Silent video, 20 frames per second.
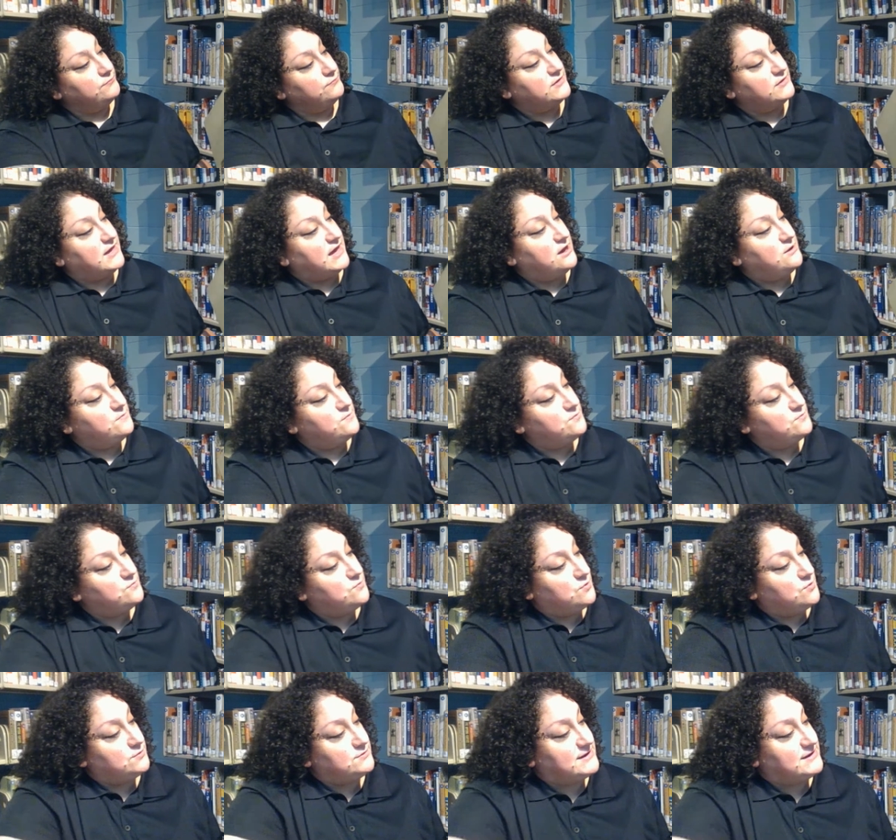Albert
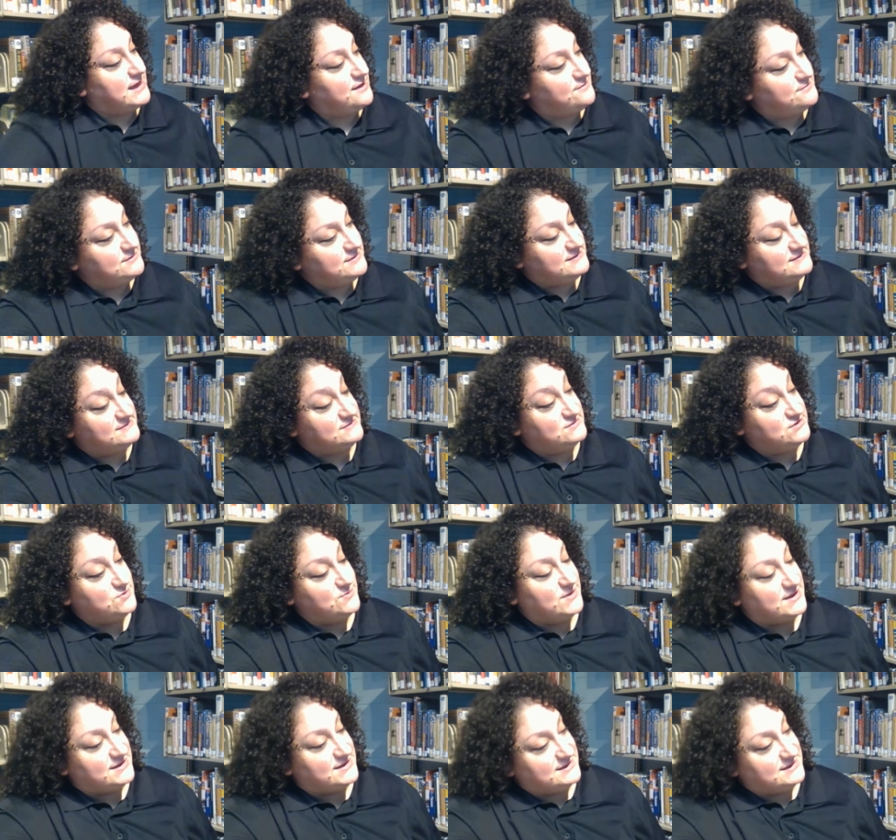wrote down his new
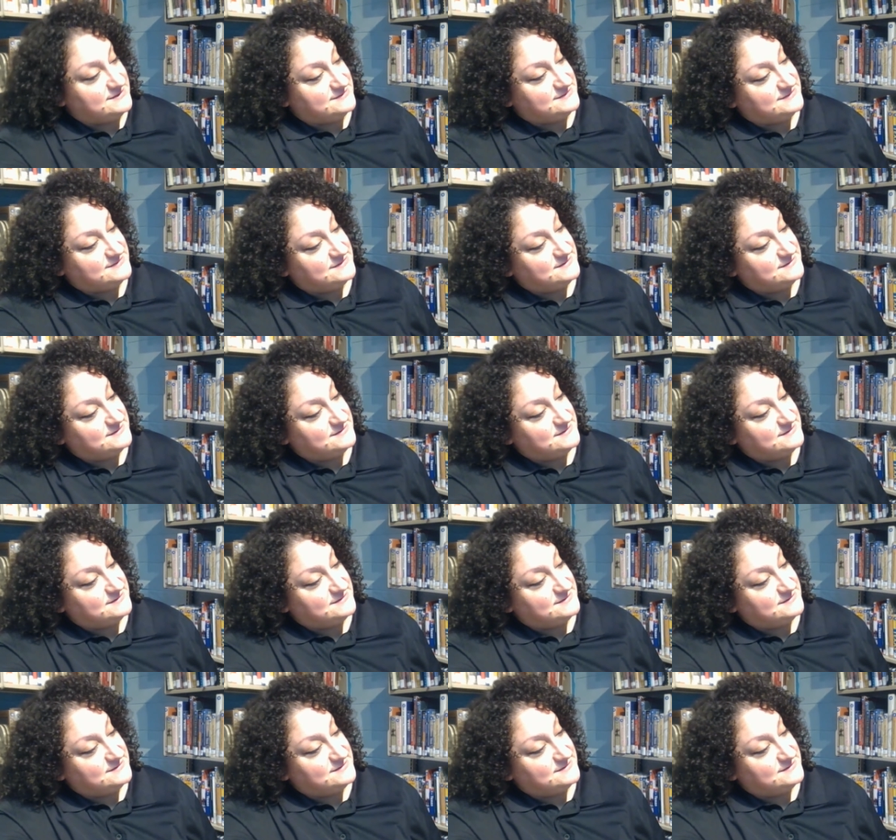ideas,